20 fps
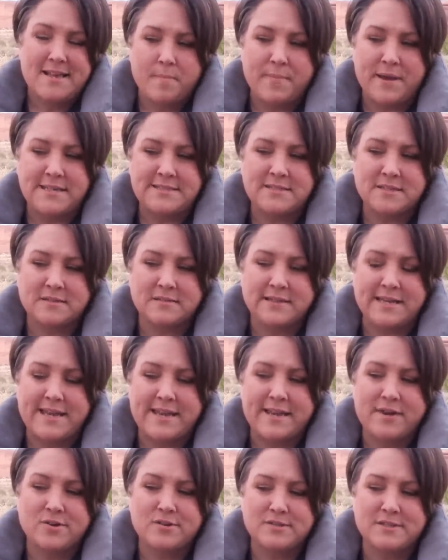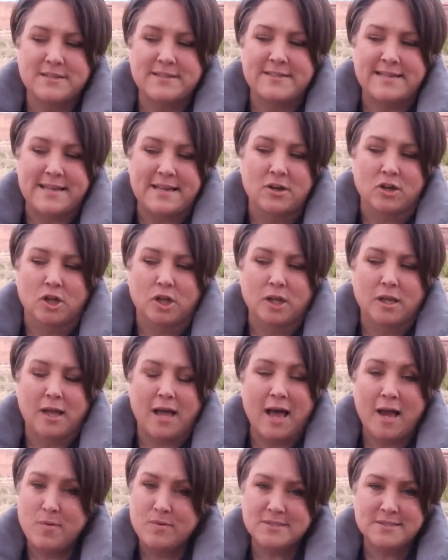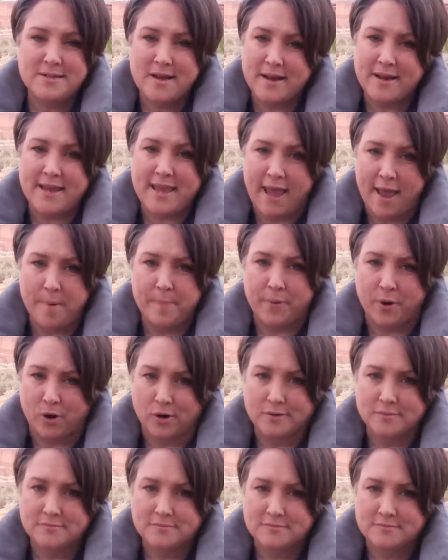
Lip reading: Basically, here's the deal. I was not a camper.